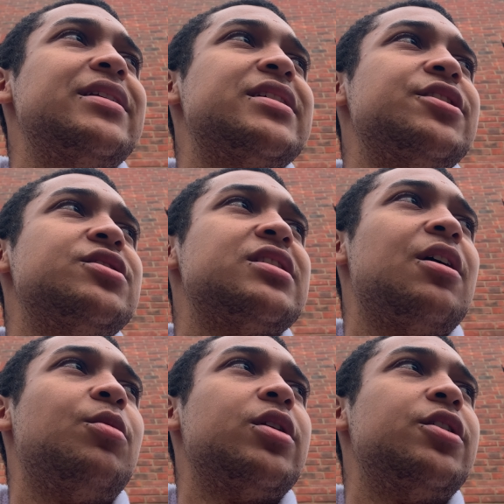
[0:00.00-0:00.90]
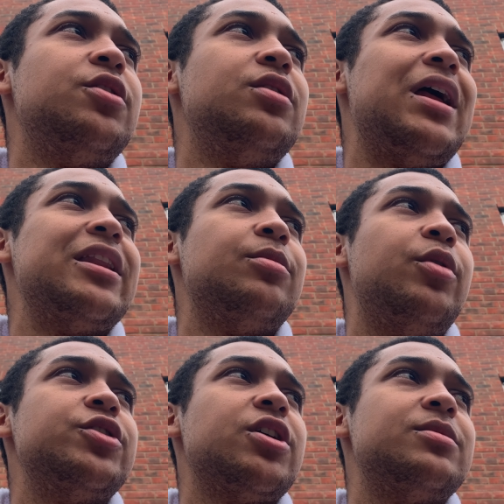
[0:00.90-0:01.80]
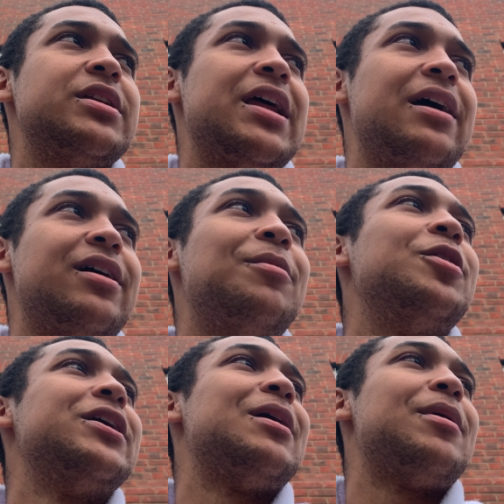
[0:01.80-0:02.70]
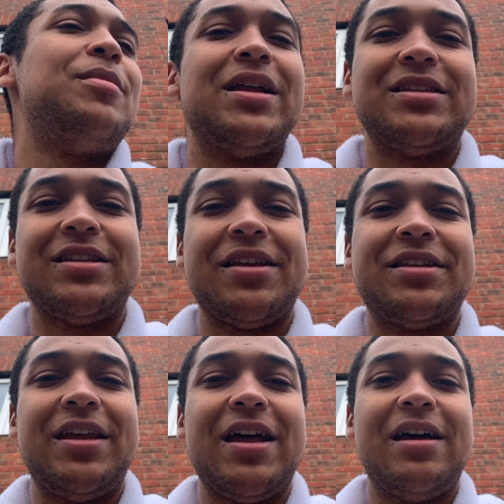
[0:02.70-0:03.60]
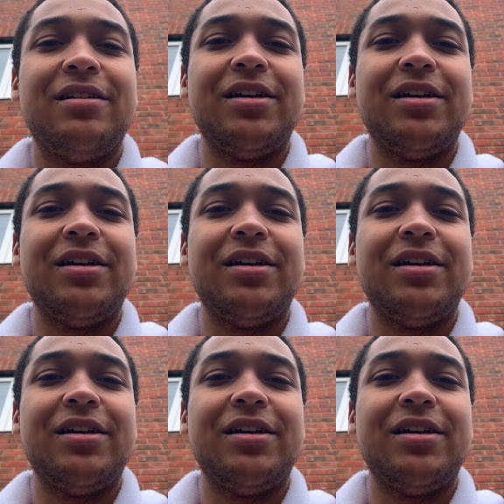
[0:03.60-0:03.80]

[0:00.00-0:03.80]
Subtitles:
sessions that I want to do, like the push-ups and that, I'm looking at my plans as I say that.